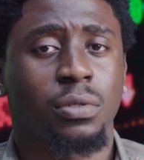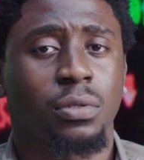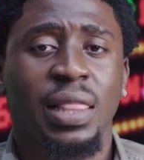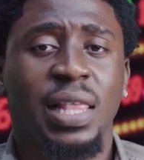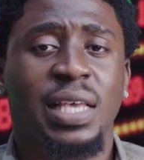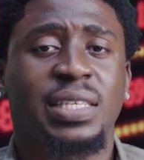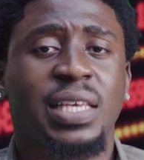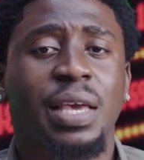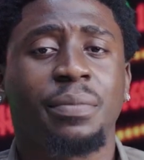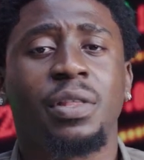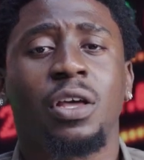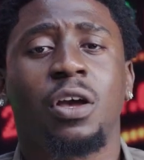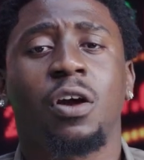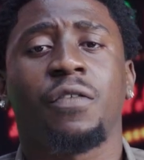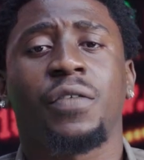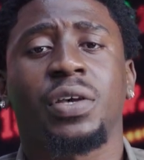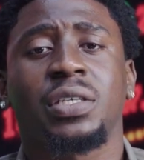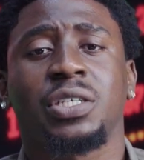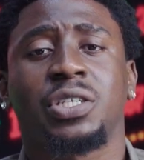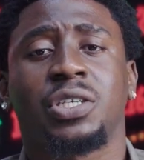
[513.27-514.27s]
Let's keep the
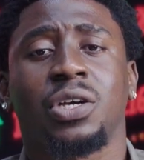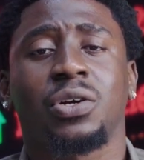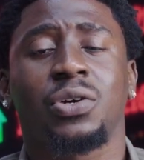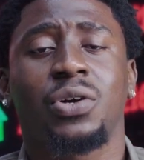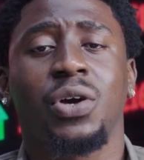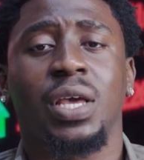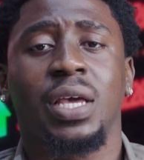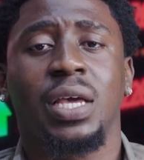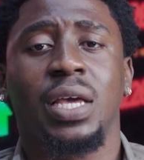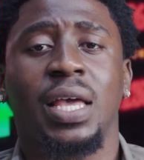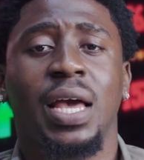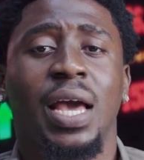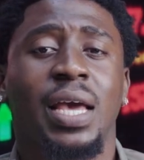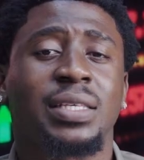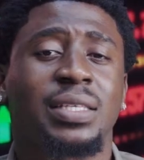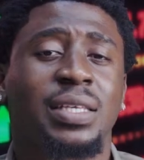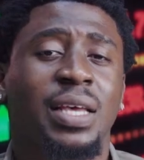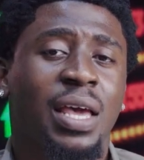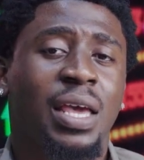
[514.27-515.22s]
conversation going, guys.